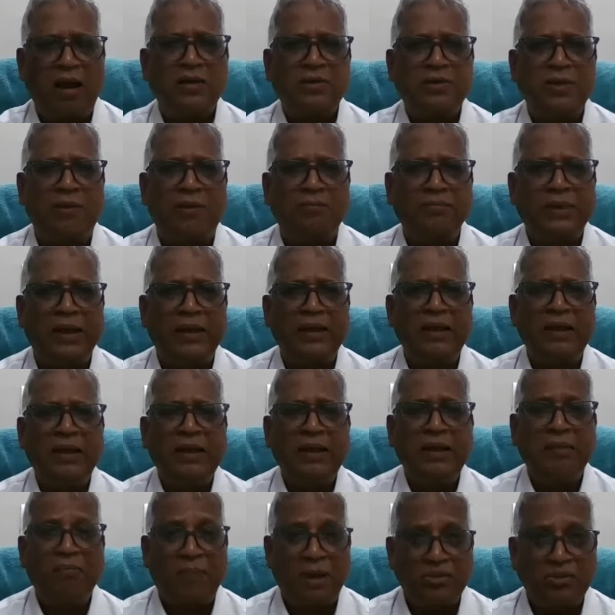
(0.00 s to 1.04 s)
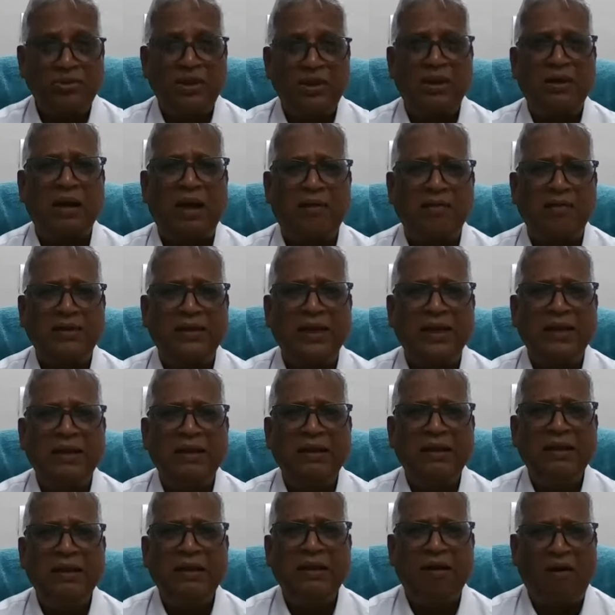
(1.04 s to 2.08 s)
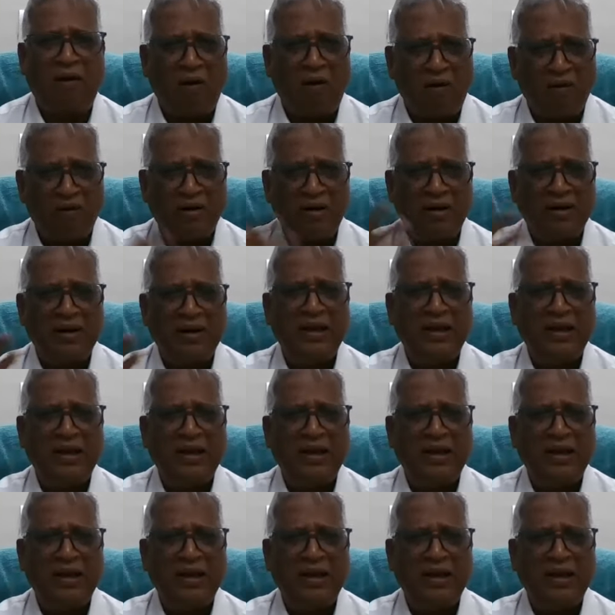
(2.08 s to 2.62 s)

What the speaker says: something, Madhu Dandavati or